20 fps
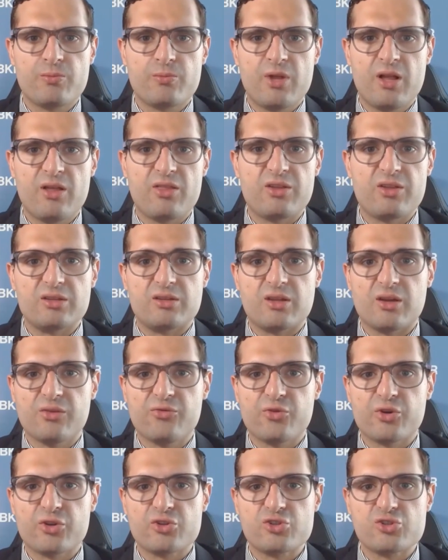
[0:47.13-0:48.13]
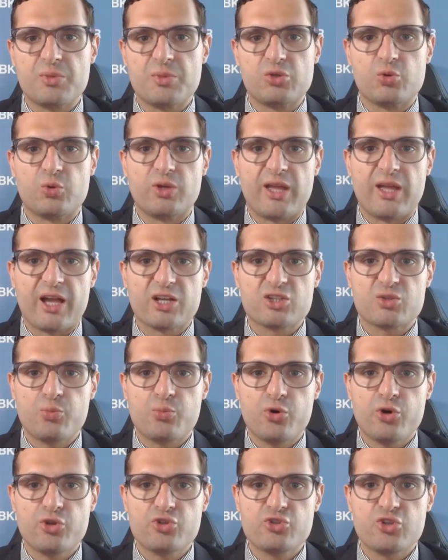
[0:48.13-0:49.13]
the difference between
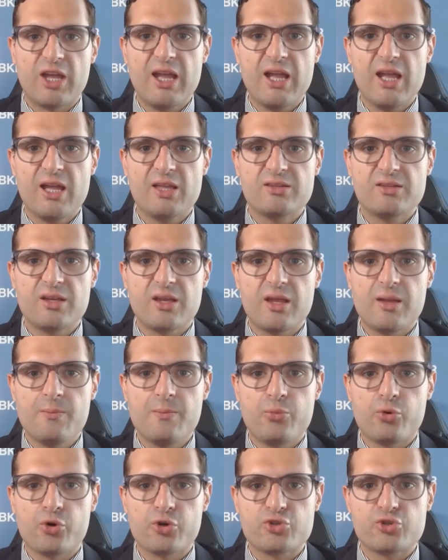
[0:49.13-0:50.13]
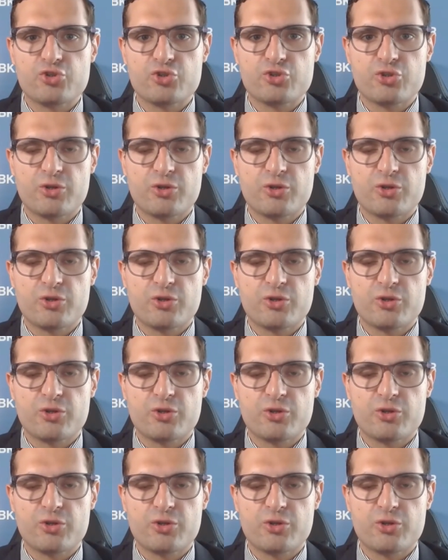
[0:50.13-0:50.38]
exports and imports.